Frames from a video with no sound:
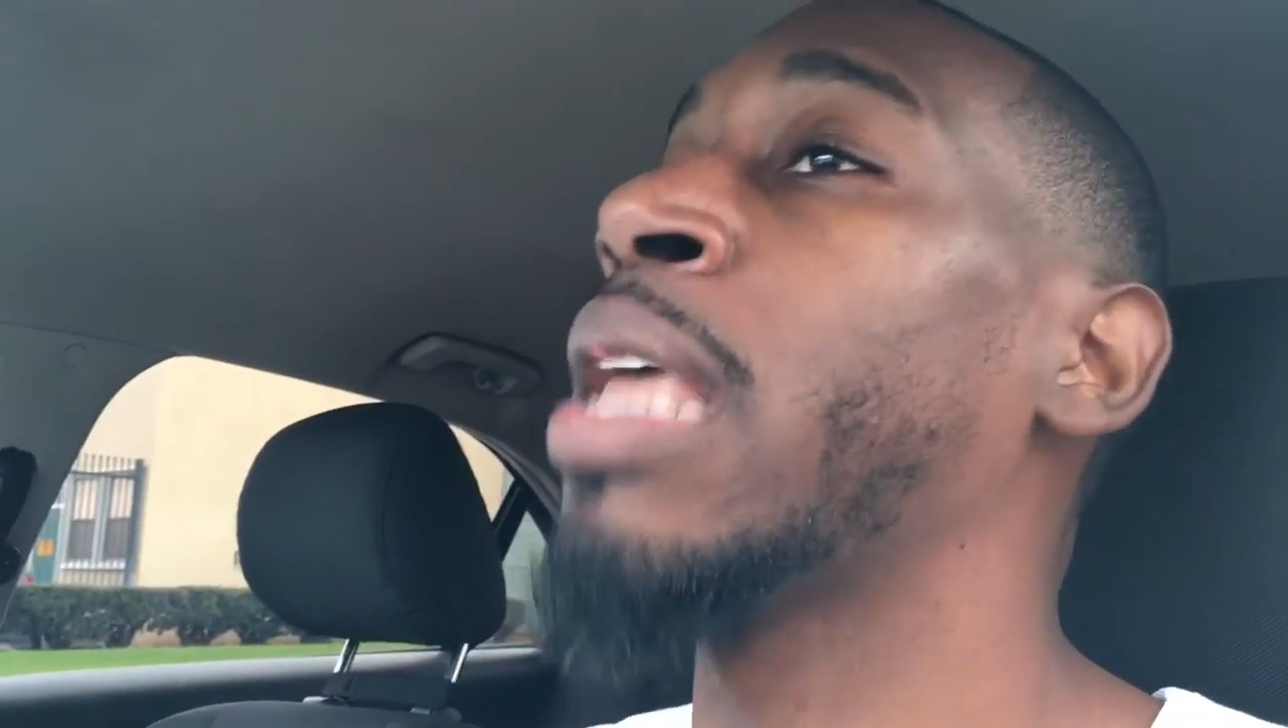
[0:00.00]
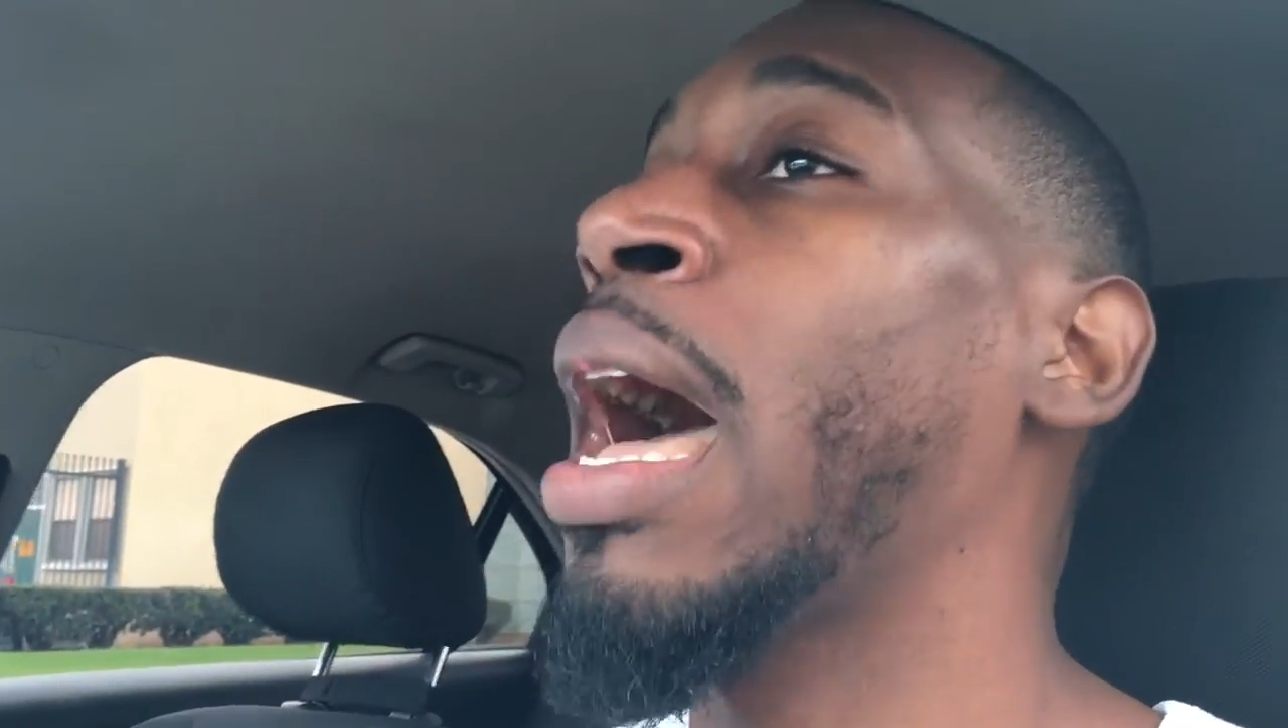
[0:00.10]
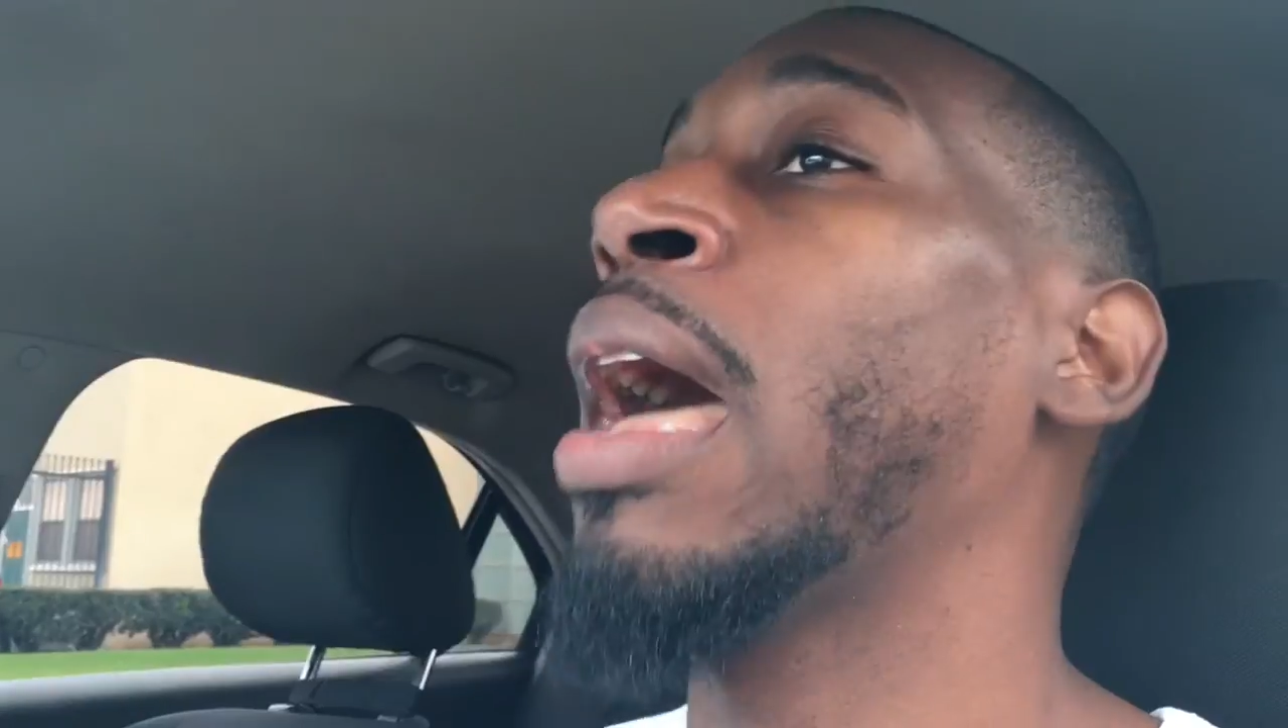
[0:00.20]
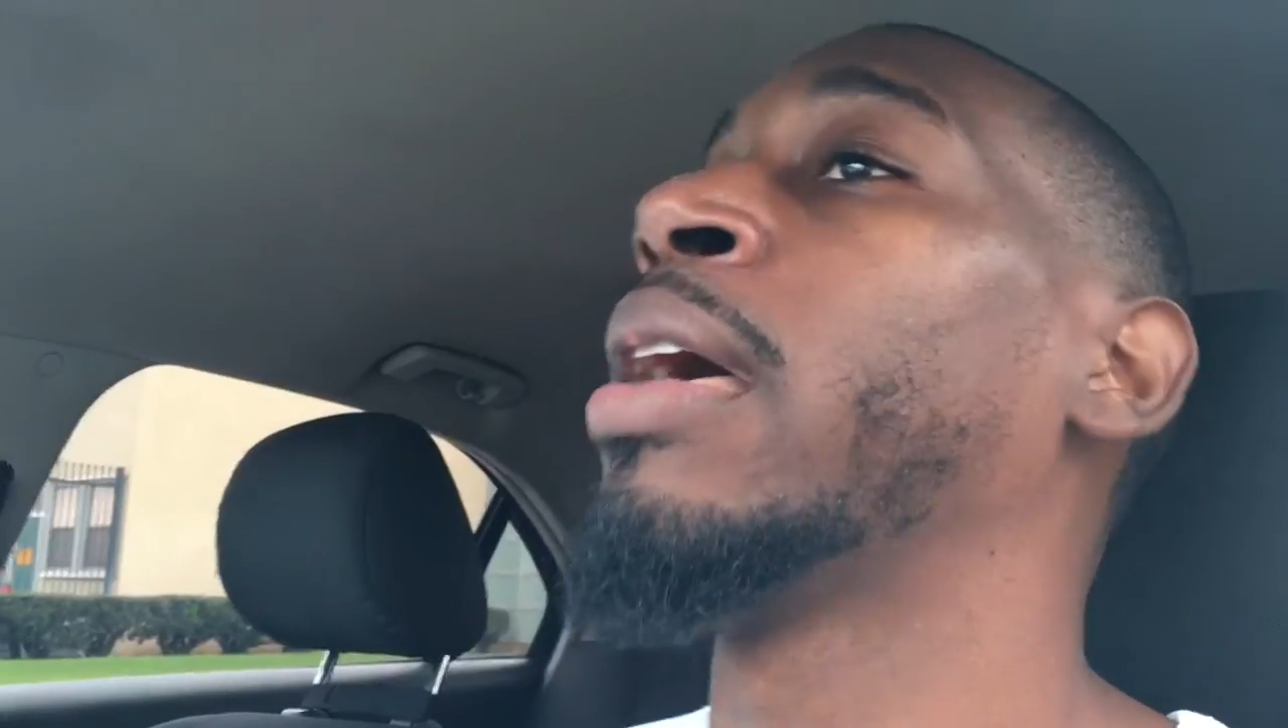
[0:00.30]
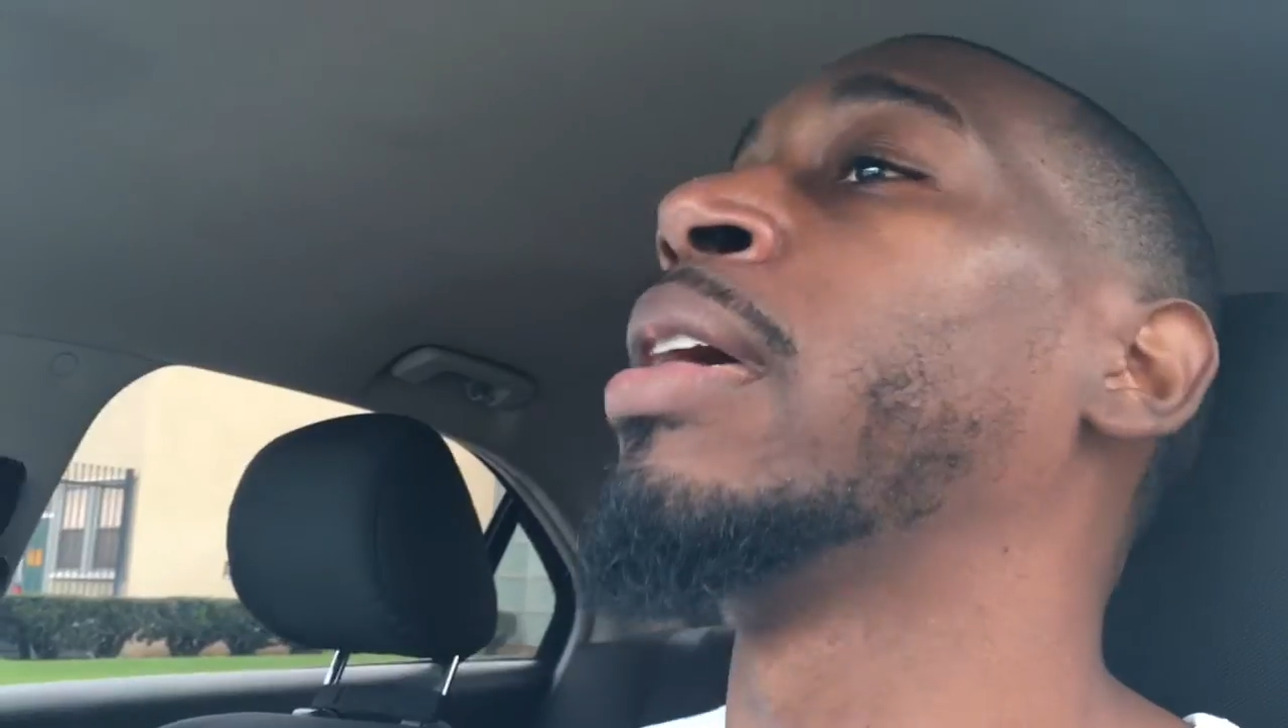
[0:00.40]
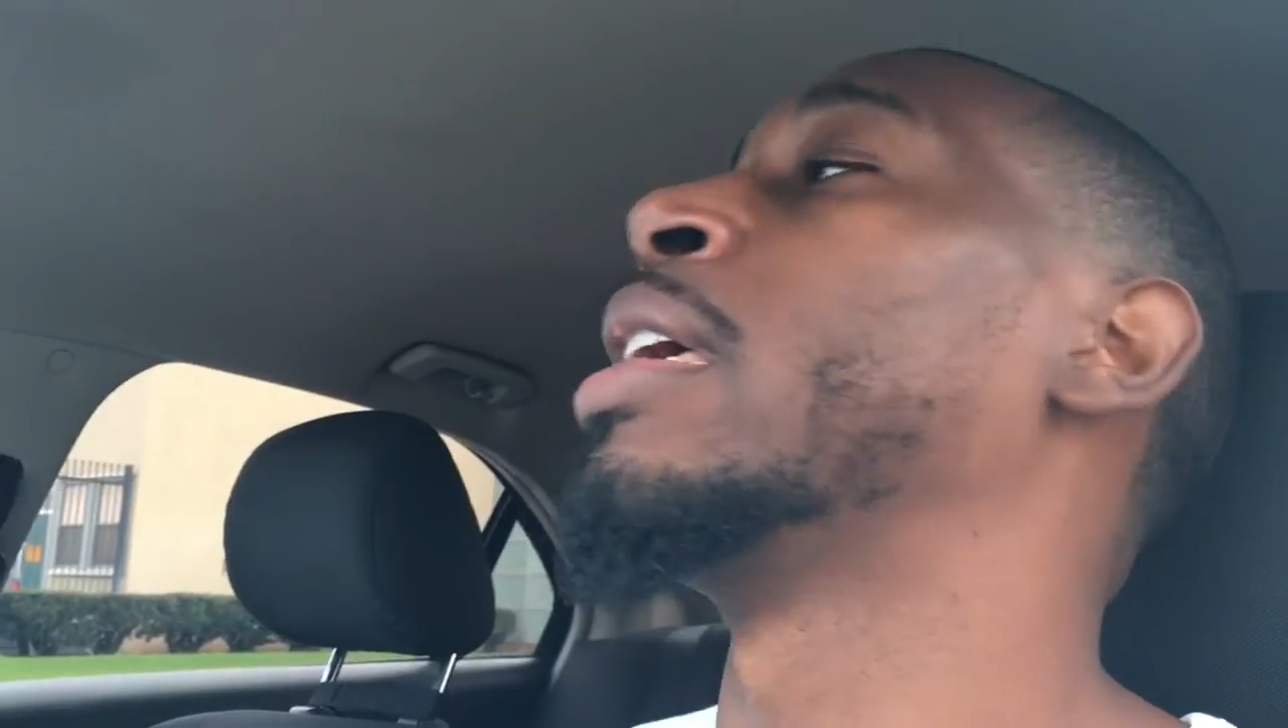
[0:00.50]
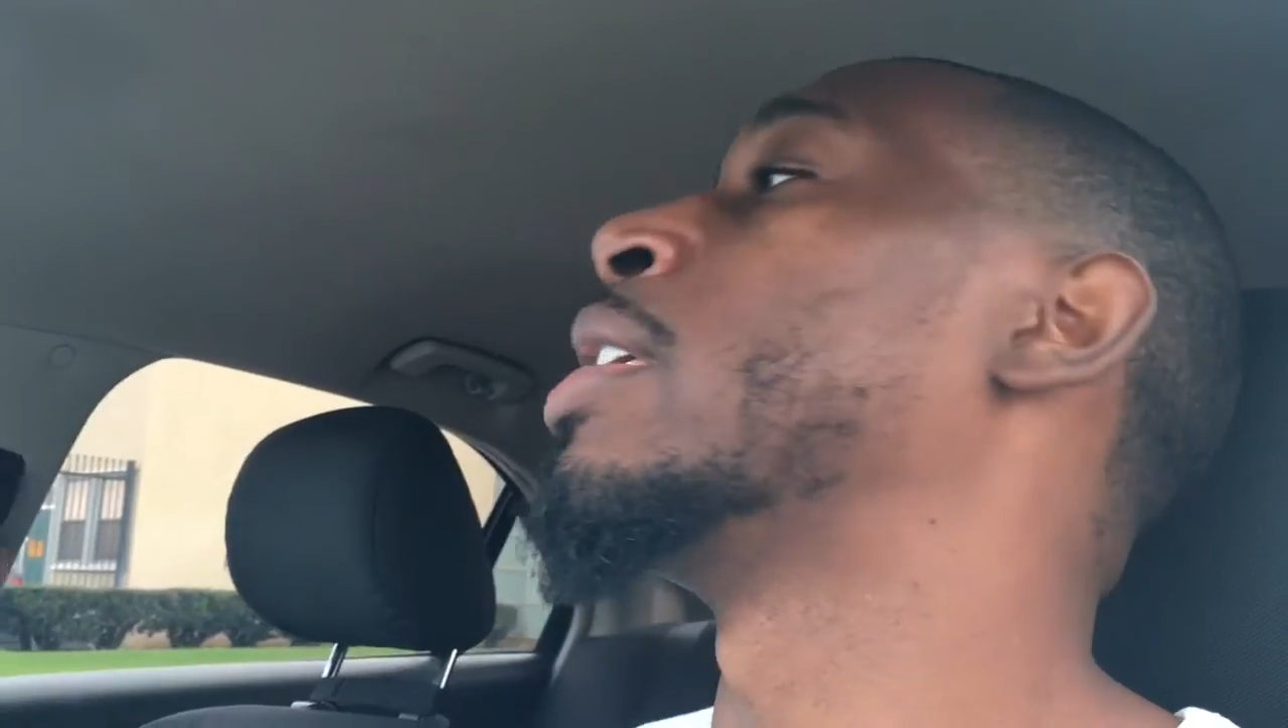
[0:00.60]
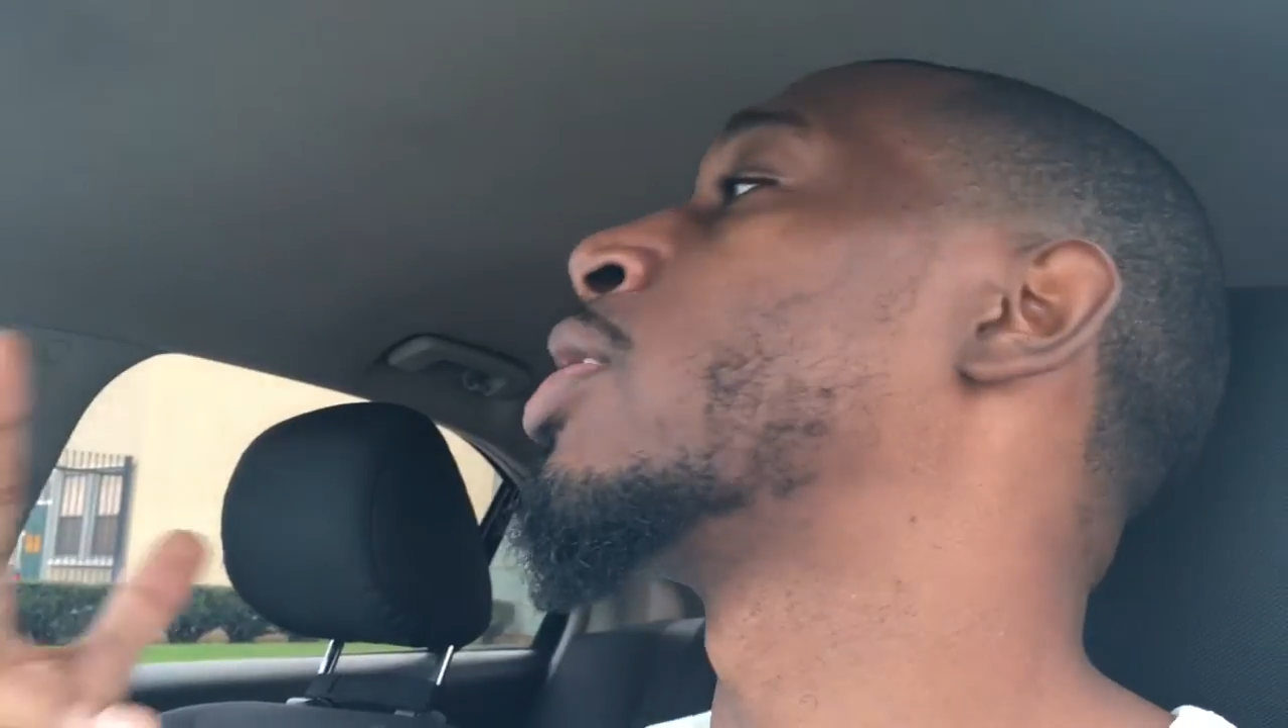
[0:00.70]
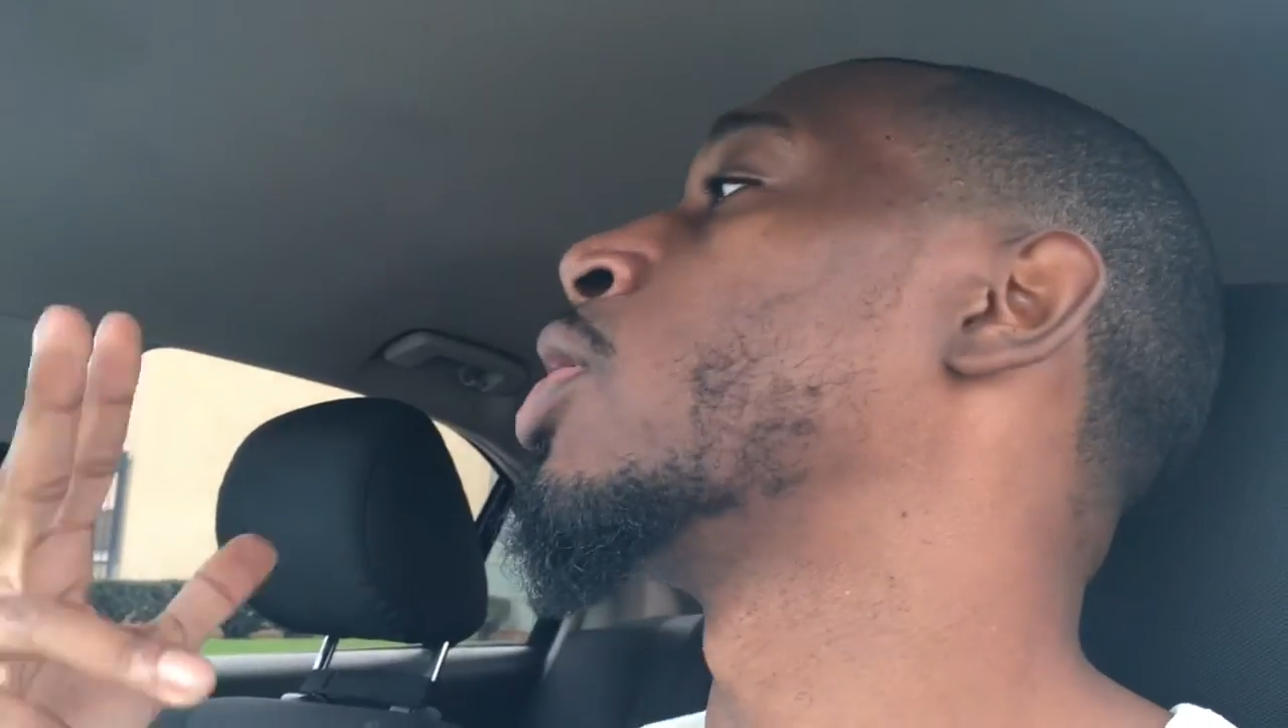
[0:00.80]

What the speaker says: not. It's